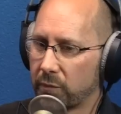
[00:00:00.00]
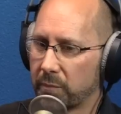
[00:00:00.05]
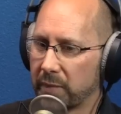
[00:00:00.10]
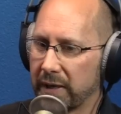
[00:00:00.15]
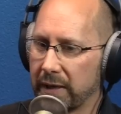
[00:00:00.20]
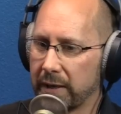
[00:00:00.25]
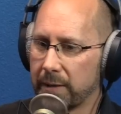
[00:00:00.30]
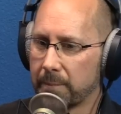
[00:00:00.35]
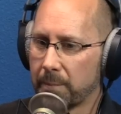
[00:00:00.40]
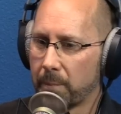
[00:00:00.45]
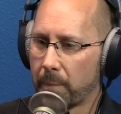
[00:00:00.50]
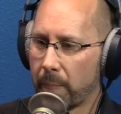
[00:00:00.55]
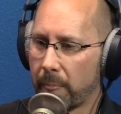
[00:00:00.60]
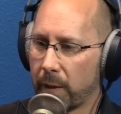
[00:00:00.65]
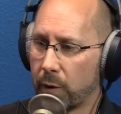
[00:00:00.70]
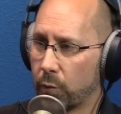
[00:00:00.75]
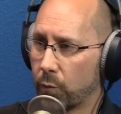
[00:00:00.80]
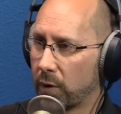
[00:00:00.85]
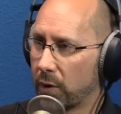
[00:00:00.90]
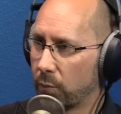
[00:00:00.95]
me
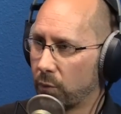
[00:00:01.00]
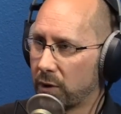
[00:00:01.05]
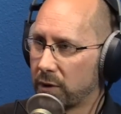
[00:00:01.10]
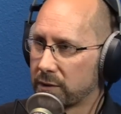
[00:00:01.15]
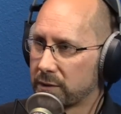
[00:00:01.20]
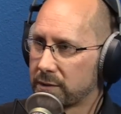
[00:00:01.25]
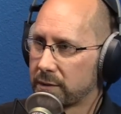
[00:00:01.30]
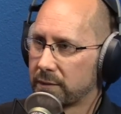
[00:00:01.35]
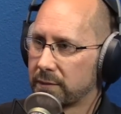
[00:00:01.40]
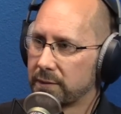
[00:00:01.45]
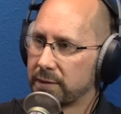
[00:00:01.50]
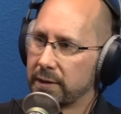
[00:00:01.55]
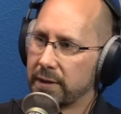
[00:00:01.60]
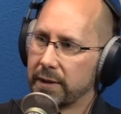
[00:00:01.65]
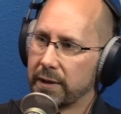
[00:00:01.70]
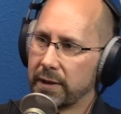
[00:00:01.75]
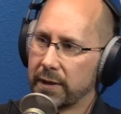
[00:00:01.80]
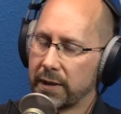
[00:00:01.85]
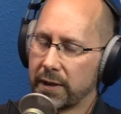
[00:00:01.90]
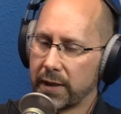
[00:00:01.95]
who I was,
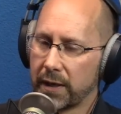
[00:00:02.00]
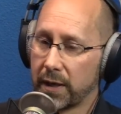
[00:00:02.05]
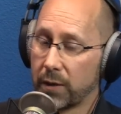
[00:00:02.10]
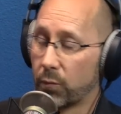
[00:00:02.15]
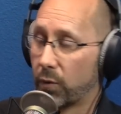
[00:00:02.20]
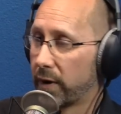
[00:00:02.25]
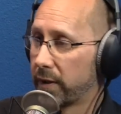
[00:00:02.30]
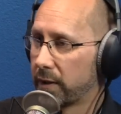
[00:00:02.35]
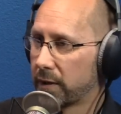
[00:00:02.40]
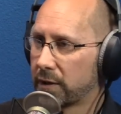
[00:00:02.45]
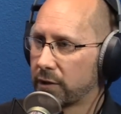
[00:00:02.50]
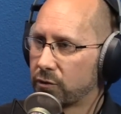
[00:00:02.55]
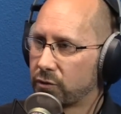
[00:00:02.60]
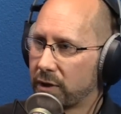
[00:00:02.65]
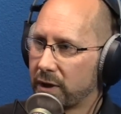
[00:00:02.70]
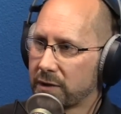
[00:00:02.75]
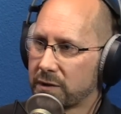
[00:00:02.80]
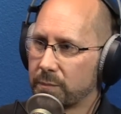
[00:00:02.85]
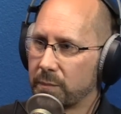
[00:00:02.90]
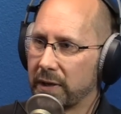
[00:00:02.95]
uh, why they could
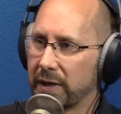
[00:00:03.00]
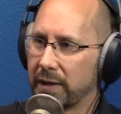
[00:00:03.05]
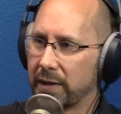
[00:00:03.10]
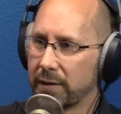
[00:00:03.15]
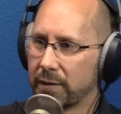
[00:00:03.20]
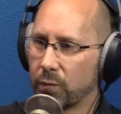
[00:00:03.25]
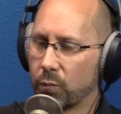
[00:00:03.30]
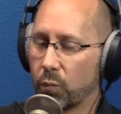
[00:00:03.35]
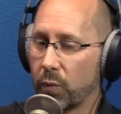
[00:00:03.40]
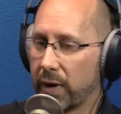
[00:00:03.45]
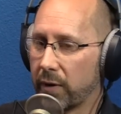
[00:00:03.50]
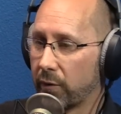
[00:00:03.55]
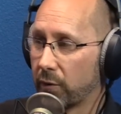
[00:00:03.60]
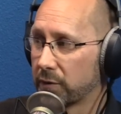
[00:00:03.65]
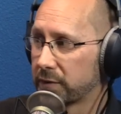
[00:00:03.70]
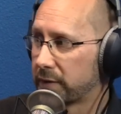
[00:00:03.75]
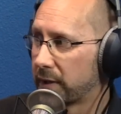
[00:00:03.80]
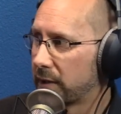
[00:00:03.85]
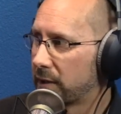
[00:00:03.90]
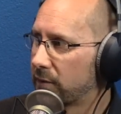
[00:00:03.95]
trust me, where
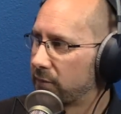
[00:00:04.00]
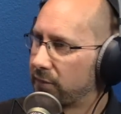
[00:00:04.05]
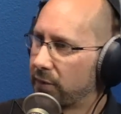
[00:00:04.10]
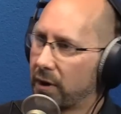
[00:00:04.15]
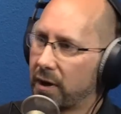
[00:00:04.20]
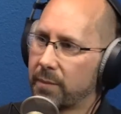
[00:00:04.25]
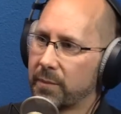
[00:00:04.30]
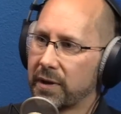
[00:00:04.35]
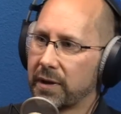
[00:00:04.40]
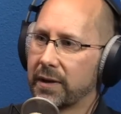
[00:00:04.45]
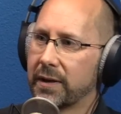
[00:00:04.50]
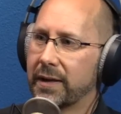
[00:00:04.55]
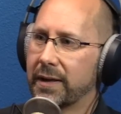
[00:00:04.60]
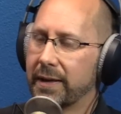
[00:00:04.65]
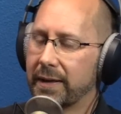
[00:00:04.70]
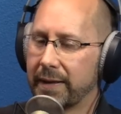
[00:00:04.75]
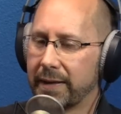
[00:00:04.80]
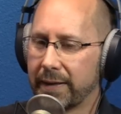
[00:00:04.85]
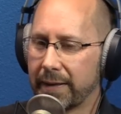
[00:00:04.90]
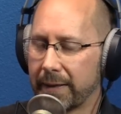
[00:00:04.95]
else they could find me.
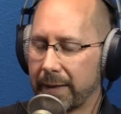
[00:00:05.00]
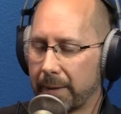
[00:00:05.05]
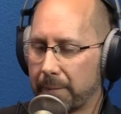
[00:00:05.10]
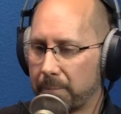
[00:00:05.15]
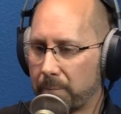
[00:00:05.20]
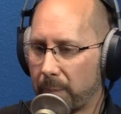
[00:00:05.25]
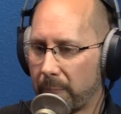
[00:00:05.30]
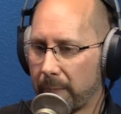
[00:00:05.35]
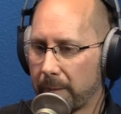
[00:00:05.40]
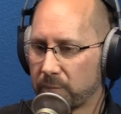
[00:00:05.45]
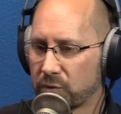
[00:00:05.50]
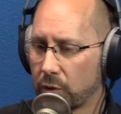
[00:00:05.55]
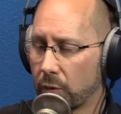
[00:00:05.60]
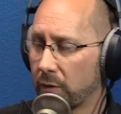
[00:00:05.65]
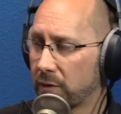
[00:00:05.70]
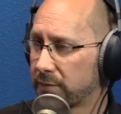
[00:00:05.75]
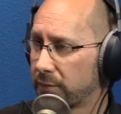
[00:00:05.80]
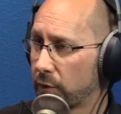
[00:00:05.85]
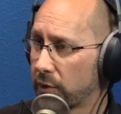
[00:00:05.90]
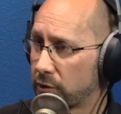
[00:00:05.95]
Um, so I
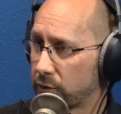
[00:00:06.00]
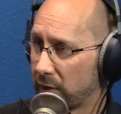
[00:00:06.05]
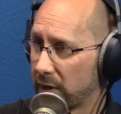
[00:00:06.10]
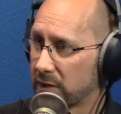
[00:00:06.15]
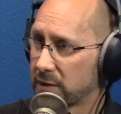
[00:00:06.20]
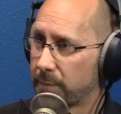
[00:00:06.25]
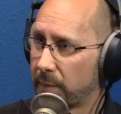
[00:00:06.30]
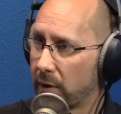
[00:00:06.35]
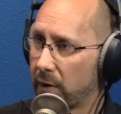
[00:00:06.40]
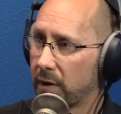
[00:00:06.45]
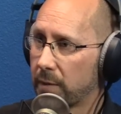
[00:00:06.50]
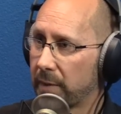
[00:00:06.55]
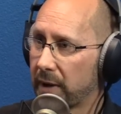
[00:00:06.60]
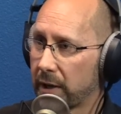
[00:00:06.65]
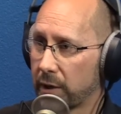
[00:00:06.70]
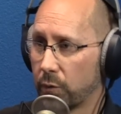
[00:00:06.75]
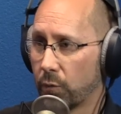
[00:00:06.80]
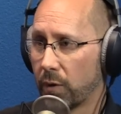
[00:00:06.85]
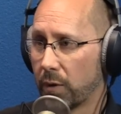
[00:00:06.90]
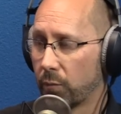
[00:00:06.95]
was very transparent
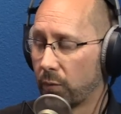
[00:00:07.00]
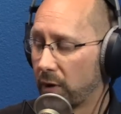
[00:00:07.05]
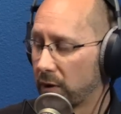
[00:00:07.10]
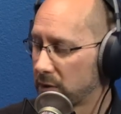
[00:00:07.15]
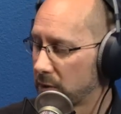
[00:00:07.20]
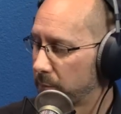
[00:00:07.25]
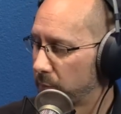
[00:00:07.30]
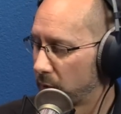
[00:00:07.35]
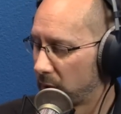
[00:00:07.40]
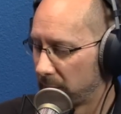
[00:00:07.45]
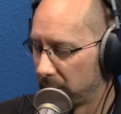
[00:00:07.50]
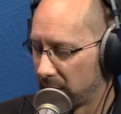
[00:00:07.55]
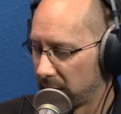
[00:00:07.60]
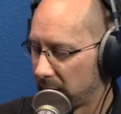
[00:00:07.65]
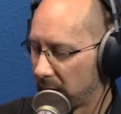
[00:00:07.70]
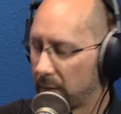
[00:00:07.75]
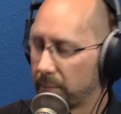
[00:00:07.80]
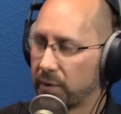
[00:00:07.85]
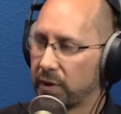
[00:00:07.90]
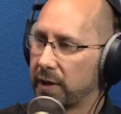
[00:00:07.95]
about who I was. I put up my
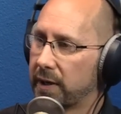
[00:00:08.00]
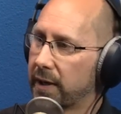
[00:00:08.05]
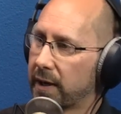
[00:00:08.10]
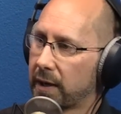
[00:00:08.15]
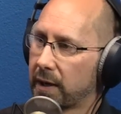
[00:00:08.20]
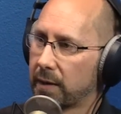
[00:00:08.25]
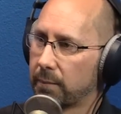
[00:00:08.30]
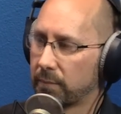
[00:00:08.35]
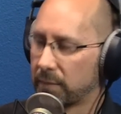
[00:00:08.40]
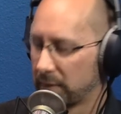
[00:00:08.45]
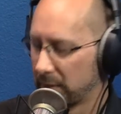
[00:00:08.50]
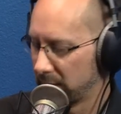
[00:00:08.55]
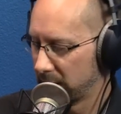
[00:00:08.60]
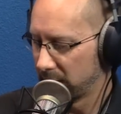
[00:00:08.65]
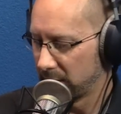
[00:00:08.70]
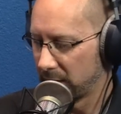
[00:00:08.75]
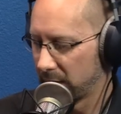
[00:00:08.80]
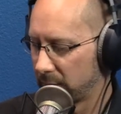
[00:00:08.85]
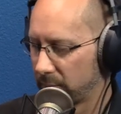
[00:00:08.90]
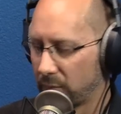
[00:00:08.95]
company name,
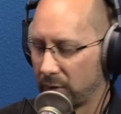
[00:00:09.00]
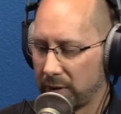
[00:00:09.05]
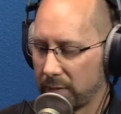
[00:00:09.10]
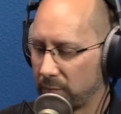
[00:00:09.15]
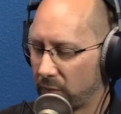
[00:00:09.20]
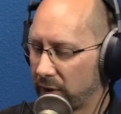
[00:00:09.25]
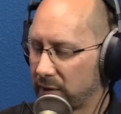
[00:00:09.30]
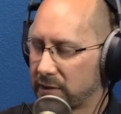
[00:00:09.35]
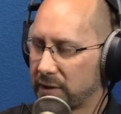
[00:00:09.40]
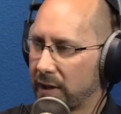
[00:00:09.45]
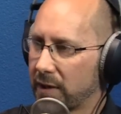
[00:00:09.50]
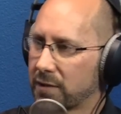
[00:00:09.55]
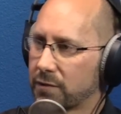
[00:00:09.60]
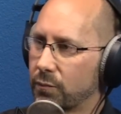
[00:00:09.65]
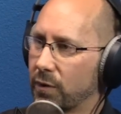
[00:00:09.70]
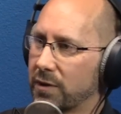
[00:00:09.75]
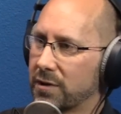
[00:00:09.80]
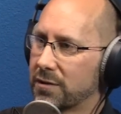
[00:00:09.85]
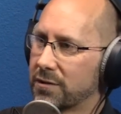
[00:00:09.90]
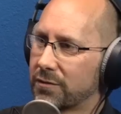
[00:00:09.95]
uh, my, my tax
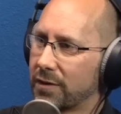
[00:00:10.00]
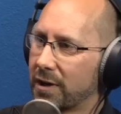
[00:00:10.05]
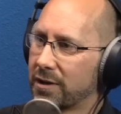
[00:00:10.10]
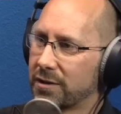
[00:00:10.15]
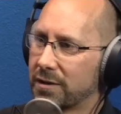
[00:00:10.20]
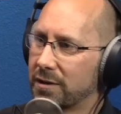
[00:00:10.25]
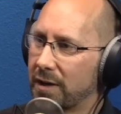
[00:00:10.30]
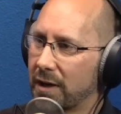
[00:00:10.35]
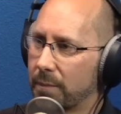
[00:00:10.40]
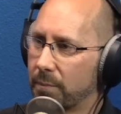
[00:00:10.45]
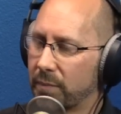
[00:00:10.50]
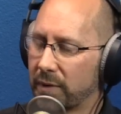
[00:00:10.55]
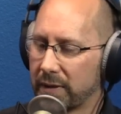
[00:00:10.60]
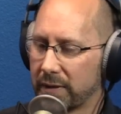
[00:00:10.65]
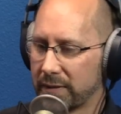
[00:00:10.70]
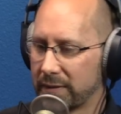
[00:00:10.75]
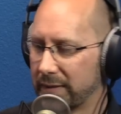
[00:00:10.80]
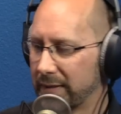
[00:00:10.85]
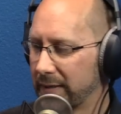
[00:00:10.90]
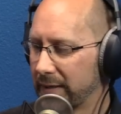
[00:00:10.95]
registration
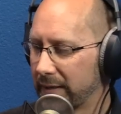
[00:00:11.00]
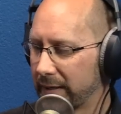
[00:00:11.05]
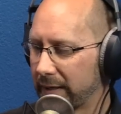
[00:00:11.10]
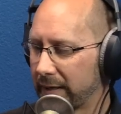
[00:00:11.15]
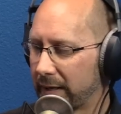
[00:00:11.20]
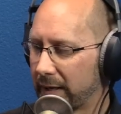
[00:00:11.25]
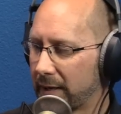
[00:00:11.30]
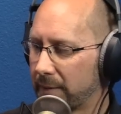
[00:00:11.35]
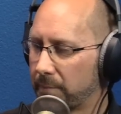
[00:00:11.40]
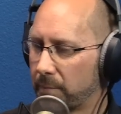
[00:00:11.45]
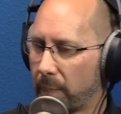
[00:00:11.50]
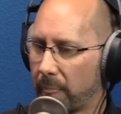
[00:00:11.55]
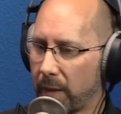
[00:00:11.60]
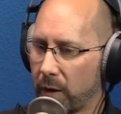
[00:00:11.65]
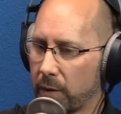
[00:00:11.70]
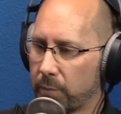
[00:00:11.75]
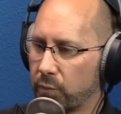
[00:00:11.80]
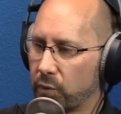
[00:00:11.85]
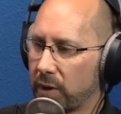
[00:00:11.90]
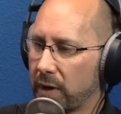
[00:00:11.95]
number. Um,
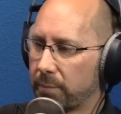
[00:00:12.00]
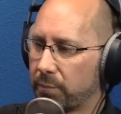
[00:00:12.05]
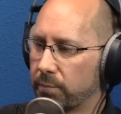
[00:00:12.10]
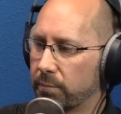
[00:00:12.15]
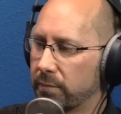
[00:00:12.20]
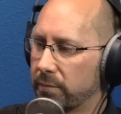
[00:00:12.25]
I put up